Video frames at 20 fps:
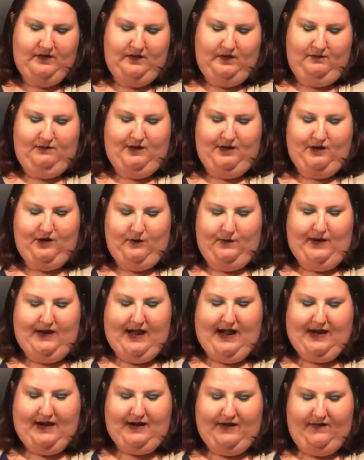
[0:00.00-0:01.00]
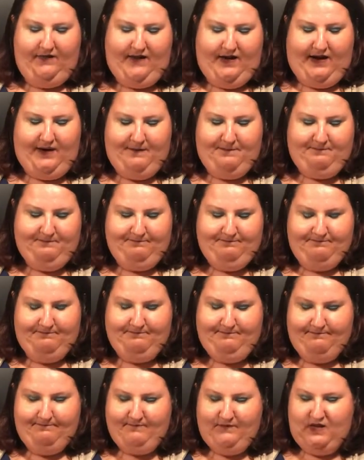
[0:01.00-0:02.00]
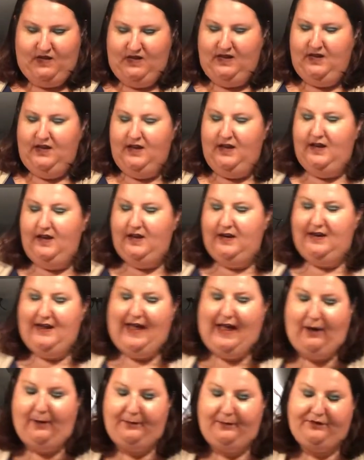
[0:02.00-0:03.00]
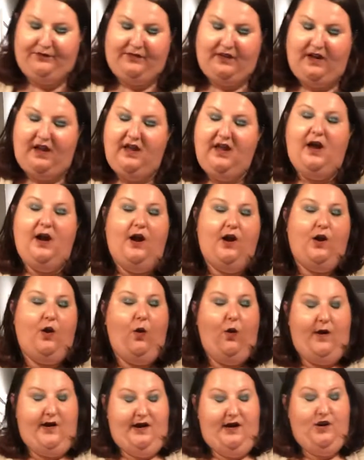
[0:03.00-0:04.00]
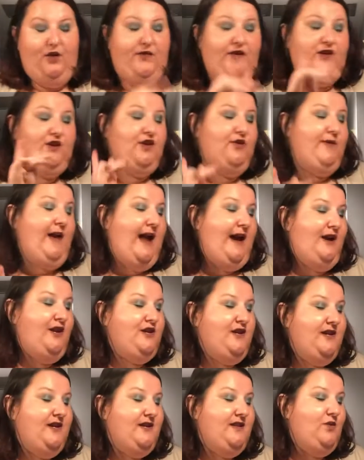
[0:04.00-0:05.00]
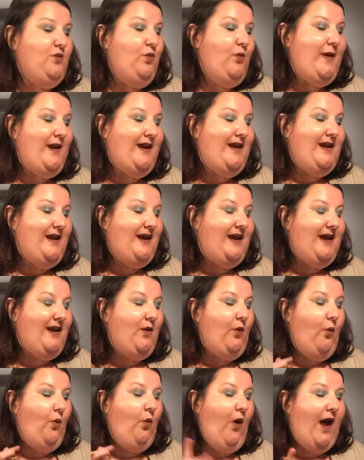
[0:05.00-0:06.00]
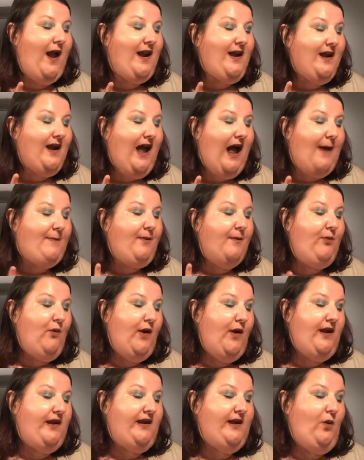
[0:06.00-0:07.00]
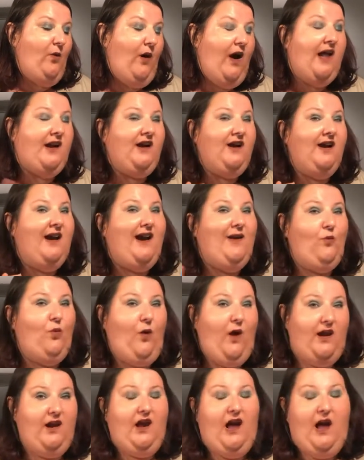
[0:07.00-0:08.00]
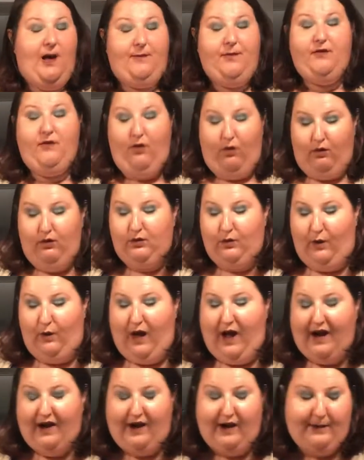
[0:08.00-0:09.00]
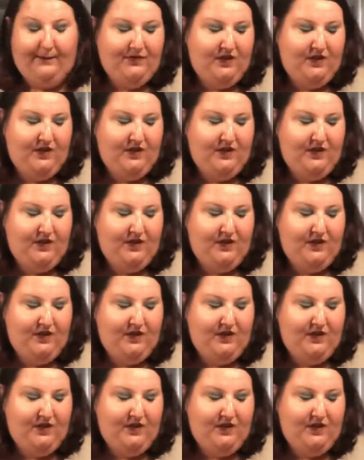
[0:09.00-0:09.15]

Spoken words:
Make sure we got it in there. Now, according to the directions, we need 1 cup of boiling water and 1 cup of cold water.